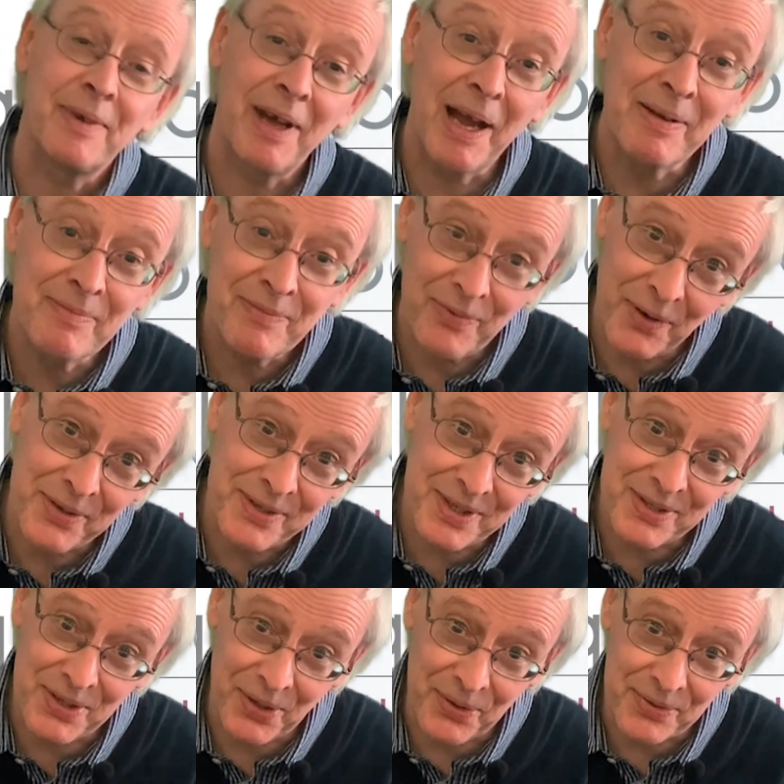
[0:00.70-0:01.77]
I'm
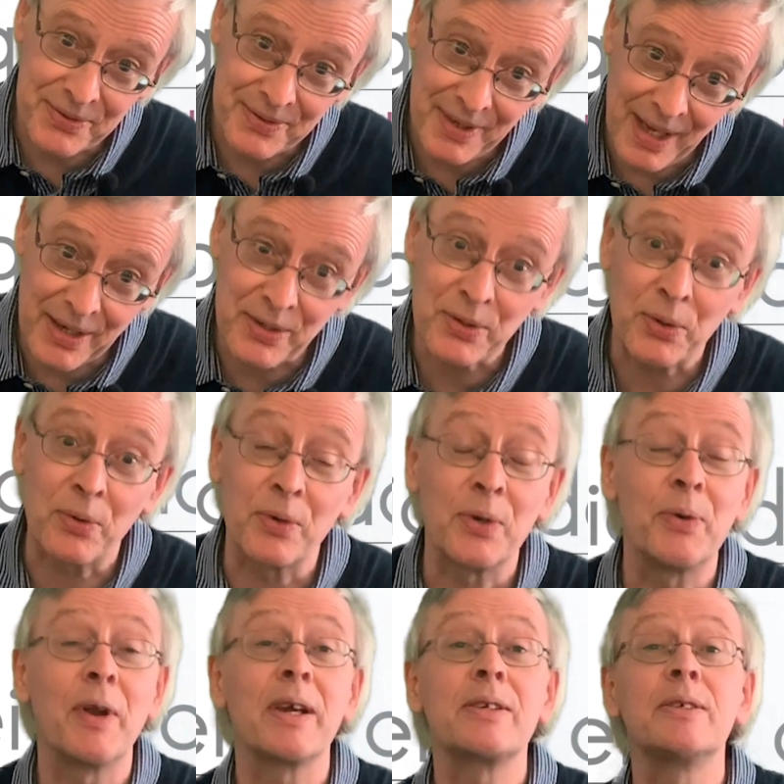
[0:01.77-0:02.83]
Francis Dodds, Editorial
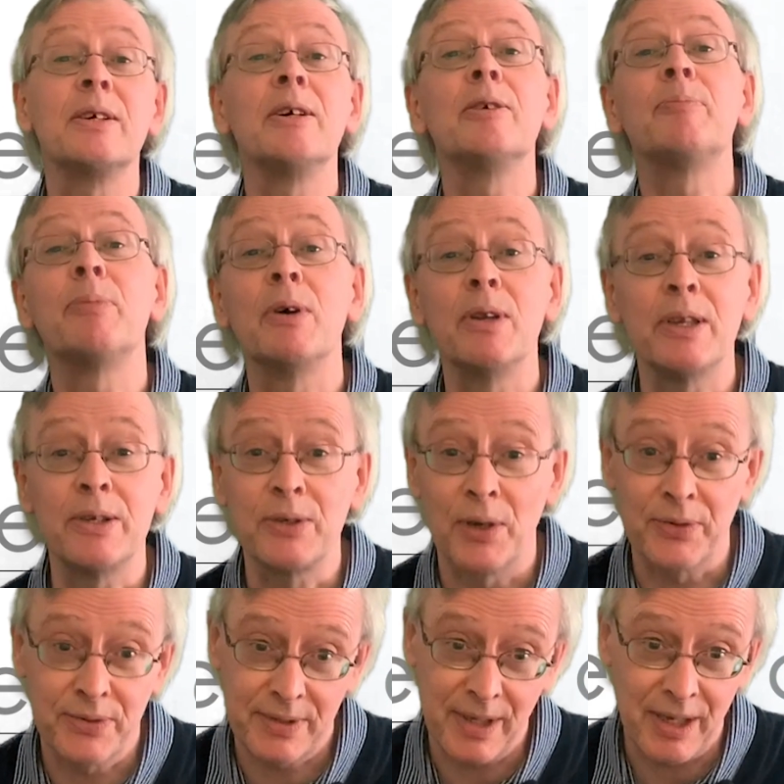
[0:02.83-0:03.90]
Director at Burley
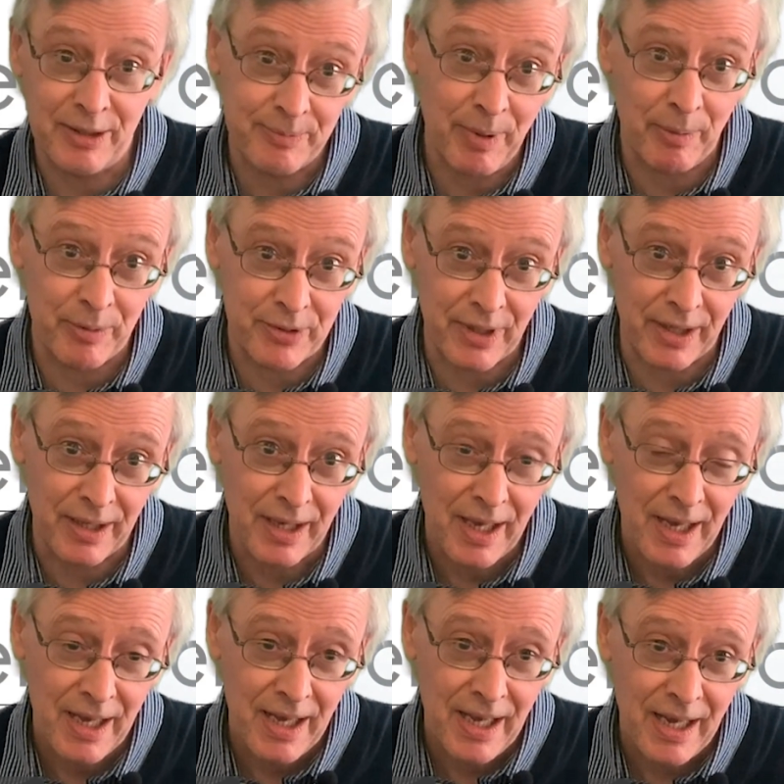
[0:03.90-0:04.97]
Dodds Science Publishing,
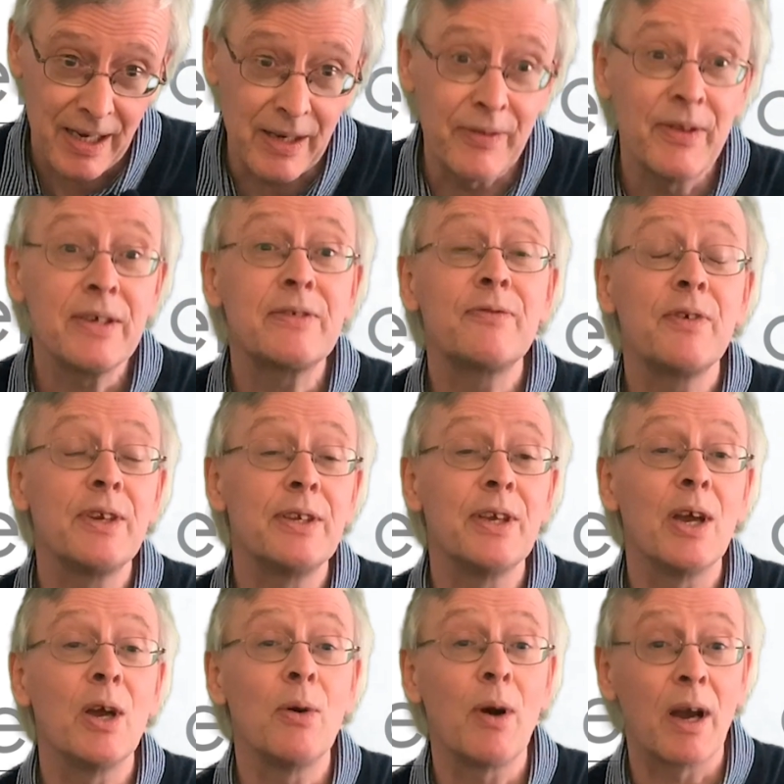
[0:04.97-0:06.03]
and in this
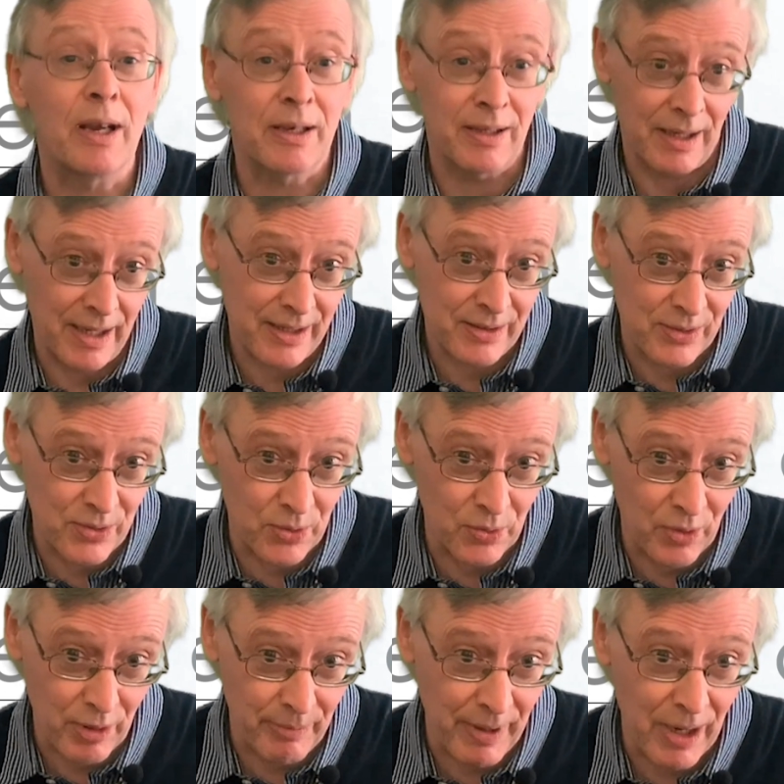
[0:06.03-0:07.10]
video I'd like to
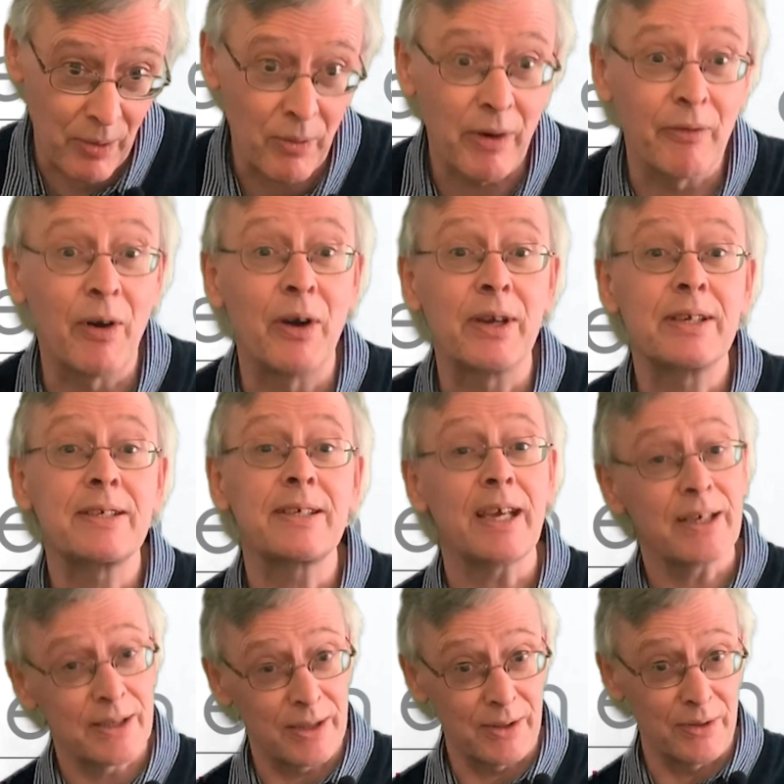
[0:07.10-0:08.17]
talk about one of our
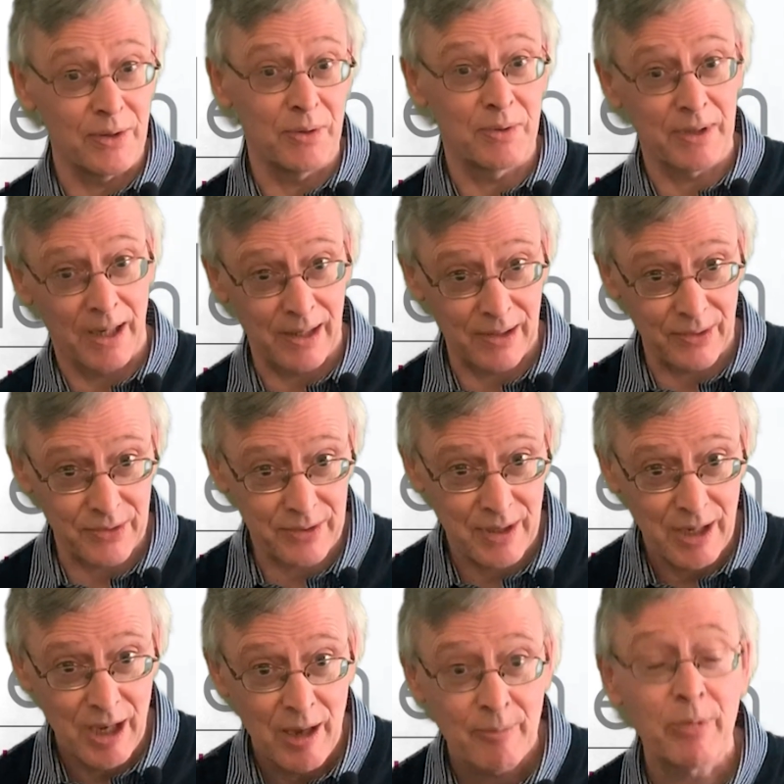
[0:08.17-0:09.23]
exciting new titles
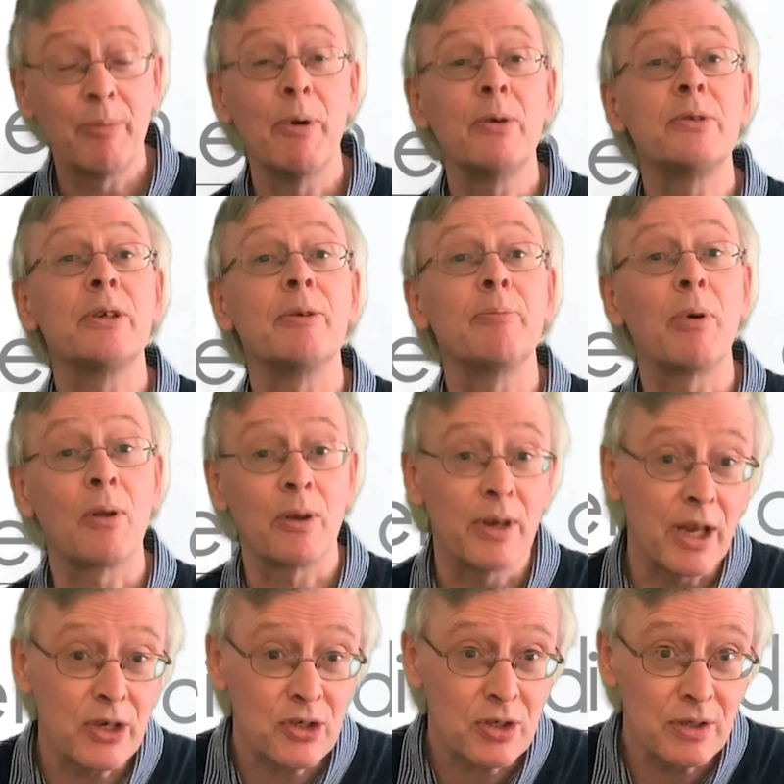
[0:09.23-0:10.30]
promoting
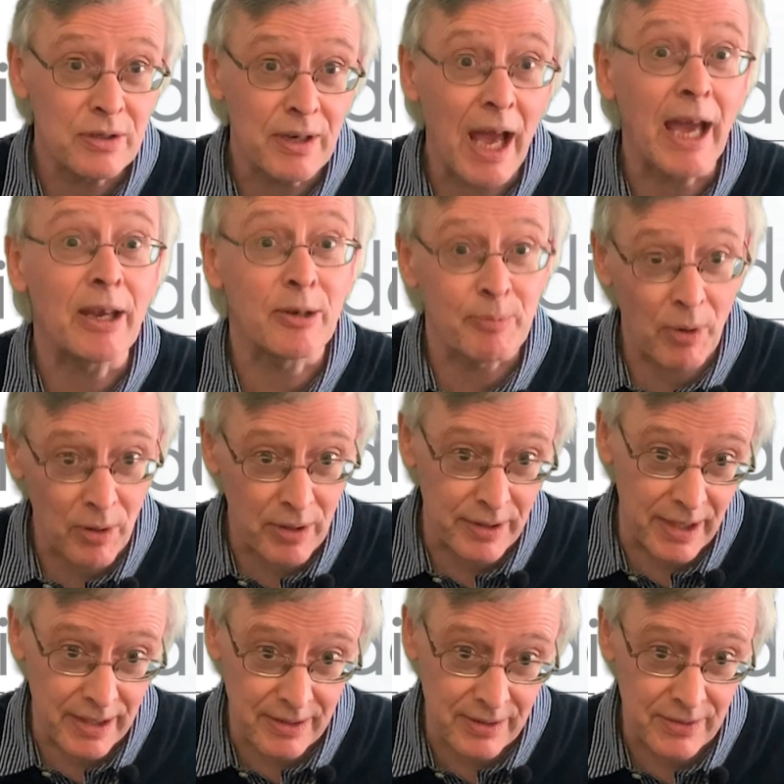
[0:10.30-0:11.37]
pollination and
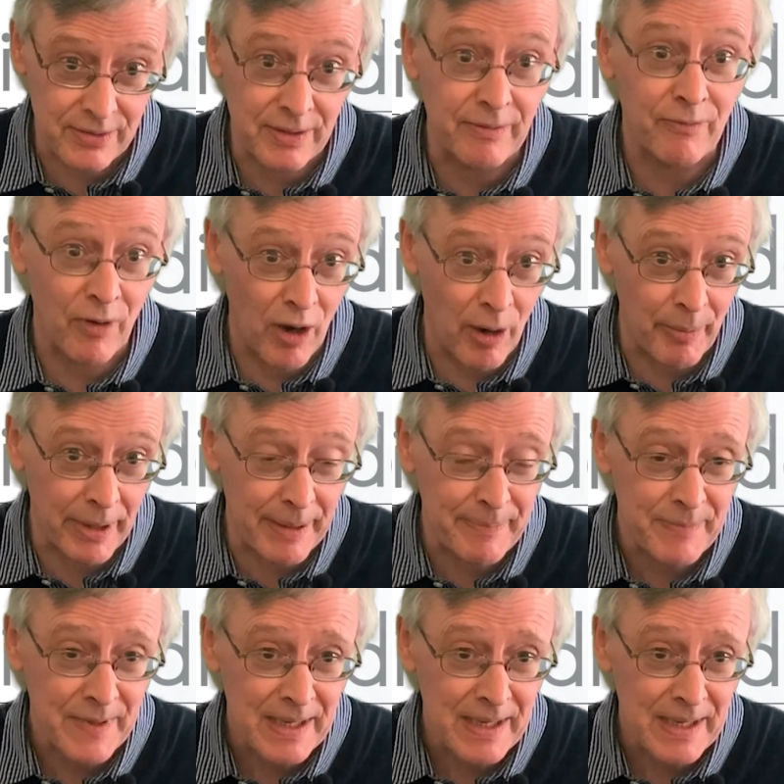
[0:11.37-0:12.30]
pollinators in farming.